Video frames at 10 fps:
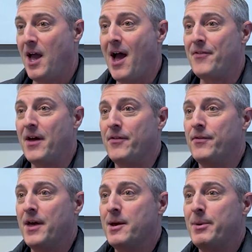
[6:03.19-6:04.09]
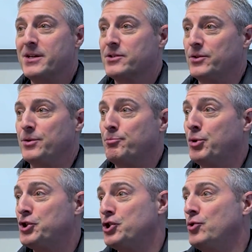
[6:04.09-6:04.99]
and then they basically
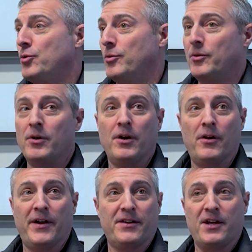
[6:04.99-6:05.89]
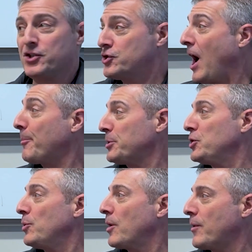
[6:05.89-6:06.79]
put you, they shop
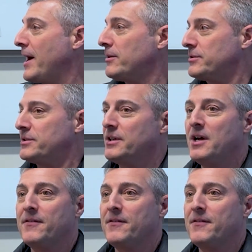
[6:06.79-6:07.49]
you around.